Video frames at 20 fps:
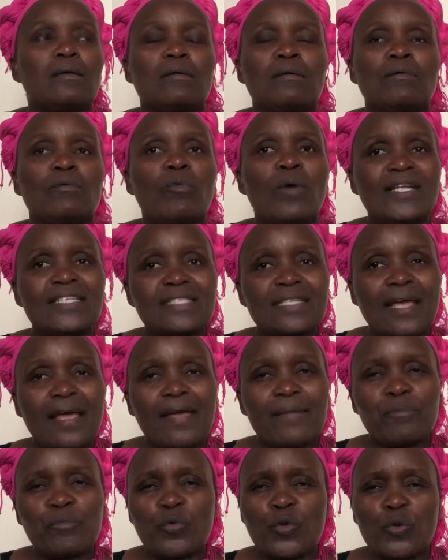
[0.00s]
one
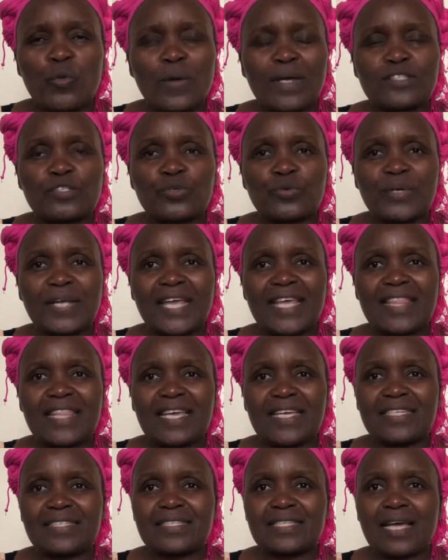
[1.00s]
time we were together
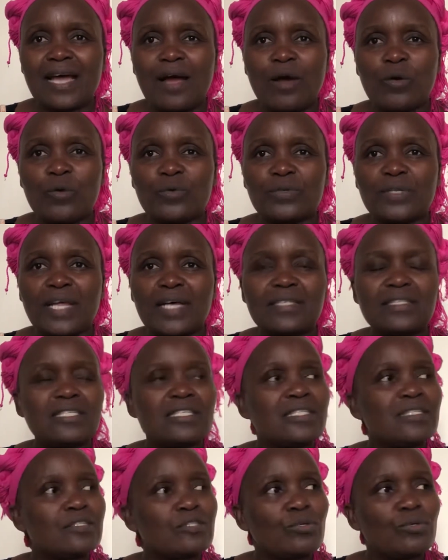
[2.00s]
in town and she
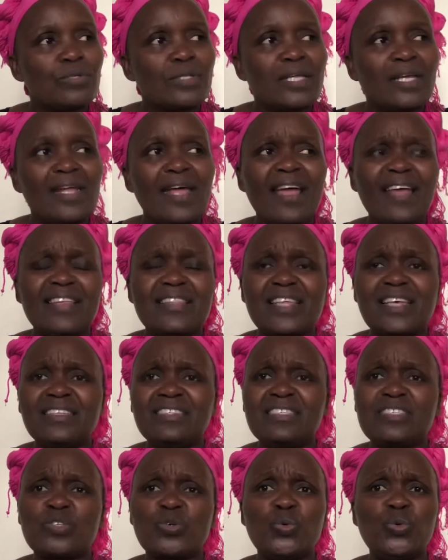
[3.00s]
saw that, hey,
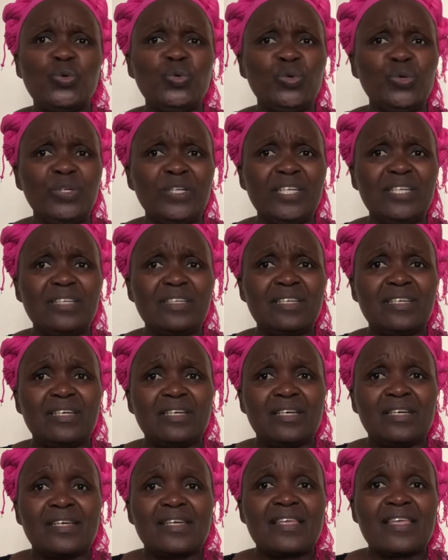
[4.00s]
that's good.
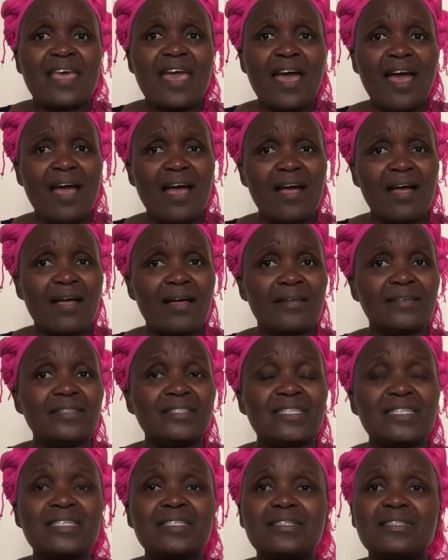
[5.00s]
Yeah, it
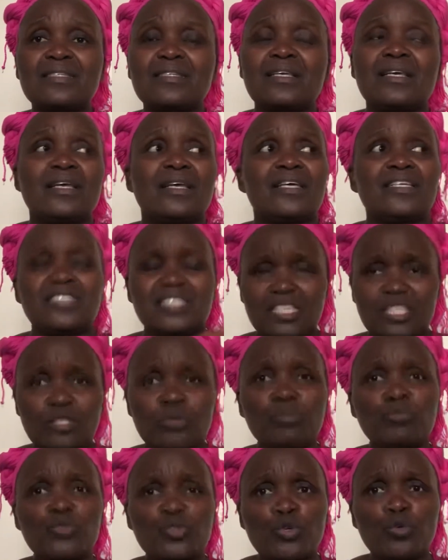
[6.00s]
is
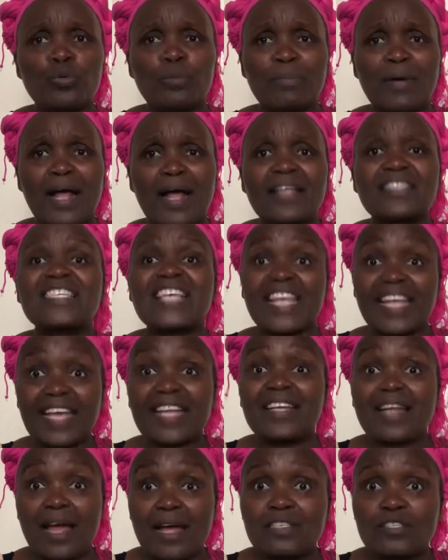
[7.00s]
mutumba,
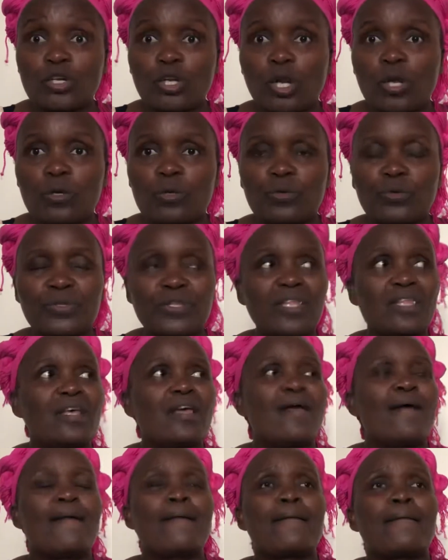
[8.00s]
second-hand clothes.
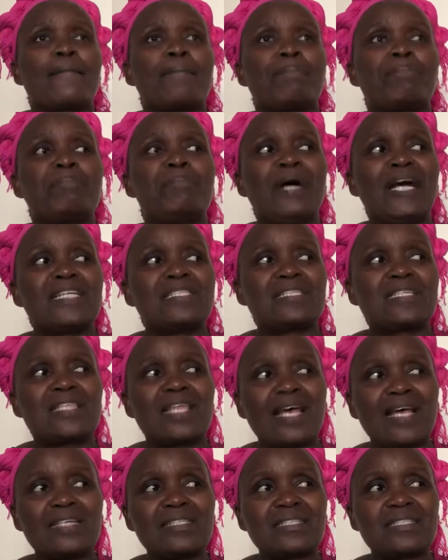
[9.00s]
But
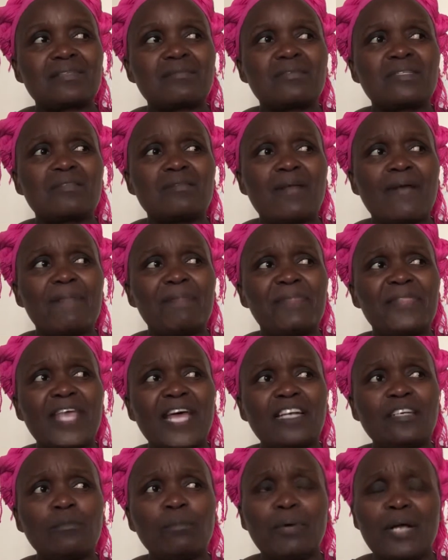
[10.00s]
that
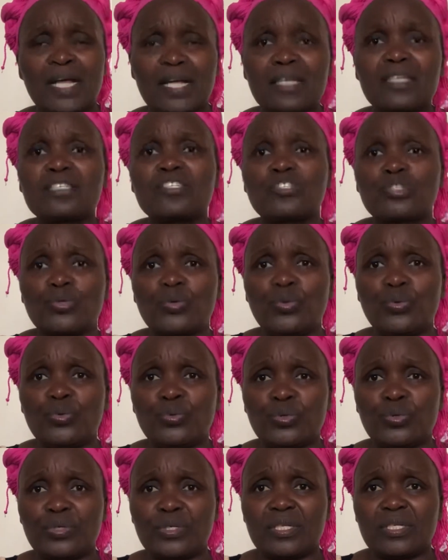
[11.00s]
bag is
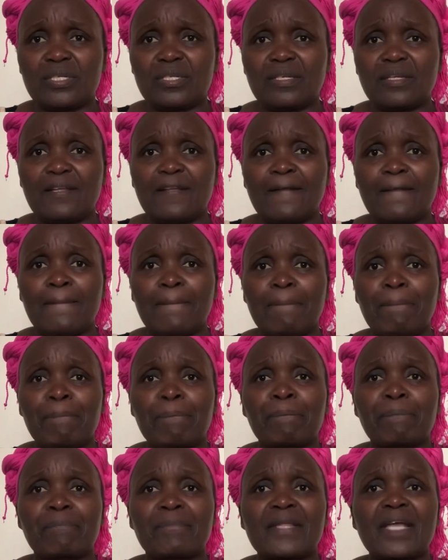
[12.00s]
good.
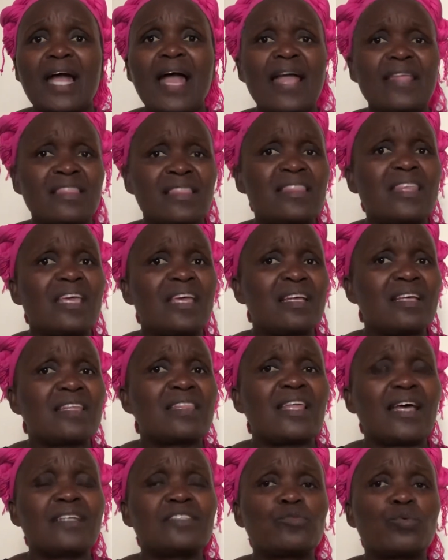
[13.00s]
I think
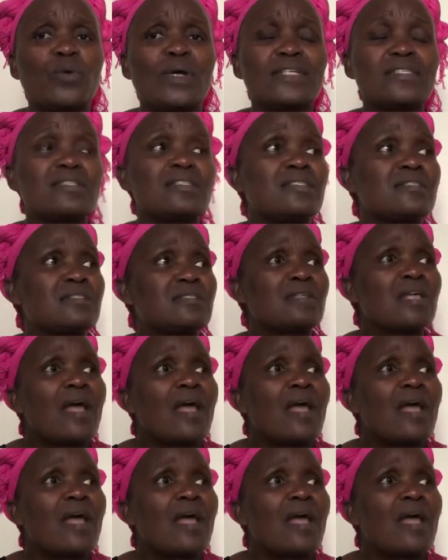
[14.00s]
that one is